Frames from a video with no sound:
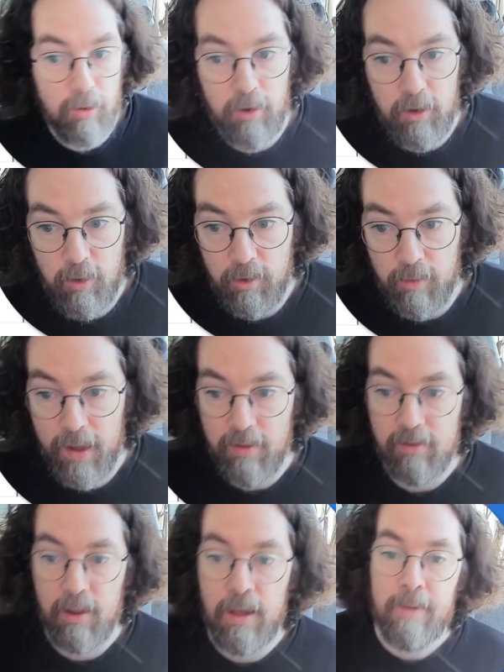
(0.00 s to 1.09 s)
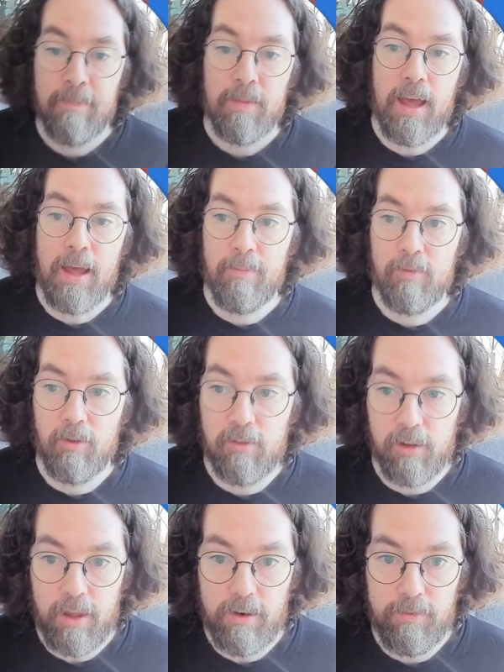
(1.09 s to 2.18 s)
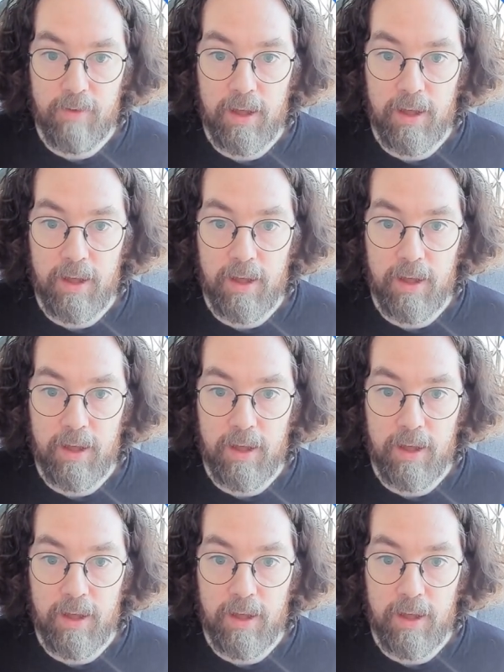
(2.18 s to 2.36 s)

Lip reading: a user base. So there's a lot of